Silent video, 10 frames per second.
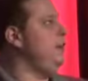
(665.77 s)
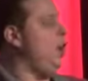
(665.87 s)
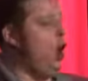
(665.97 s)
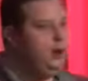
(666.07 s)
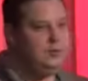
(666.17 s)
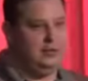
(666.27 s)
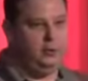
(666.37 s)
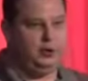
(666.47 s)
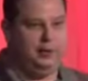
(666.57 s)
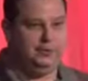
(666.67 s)
Auto
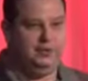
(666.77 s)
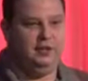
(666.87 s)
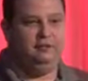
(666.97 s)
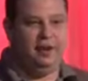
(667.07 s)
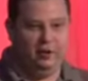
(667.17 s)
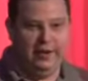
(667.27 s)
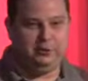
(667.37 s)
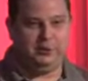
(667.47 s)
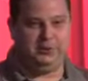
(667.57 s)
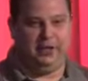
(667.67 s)
dealerships, very
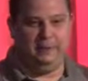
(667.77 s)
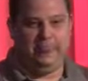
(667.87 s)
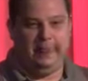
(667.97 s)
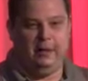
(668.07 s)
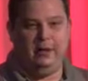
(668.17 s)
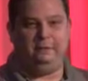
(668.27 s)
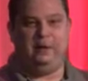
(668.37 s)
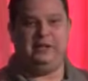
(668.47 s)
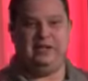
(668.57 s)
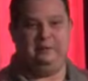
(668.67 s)
interesting. If
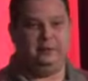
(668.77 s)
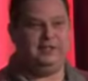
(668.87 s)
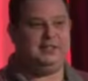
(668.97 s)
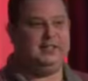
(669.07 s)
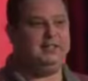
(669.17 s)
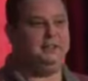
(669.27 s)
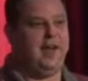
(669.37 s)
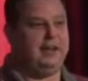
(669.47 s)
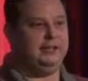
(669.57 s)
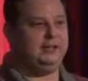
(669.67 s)
we see a
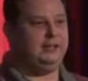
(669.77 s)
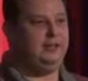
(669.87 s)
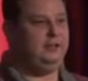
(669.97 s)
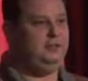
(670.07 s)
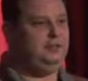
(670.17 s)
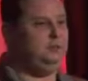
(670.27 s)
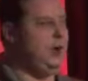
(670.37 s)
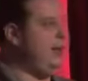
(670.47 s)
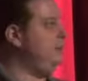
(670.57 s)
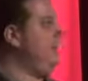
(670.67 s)
device, right,